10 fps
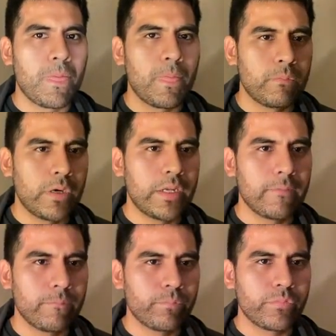Right
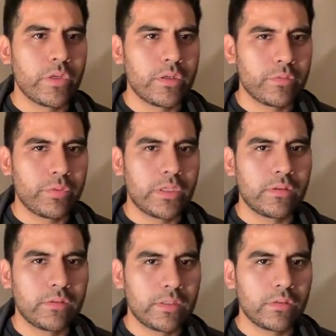now, I'm reading
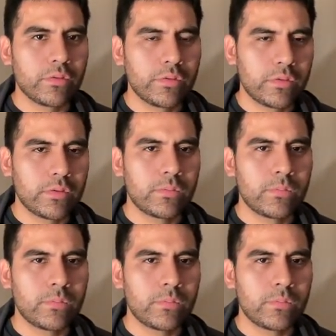signals.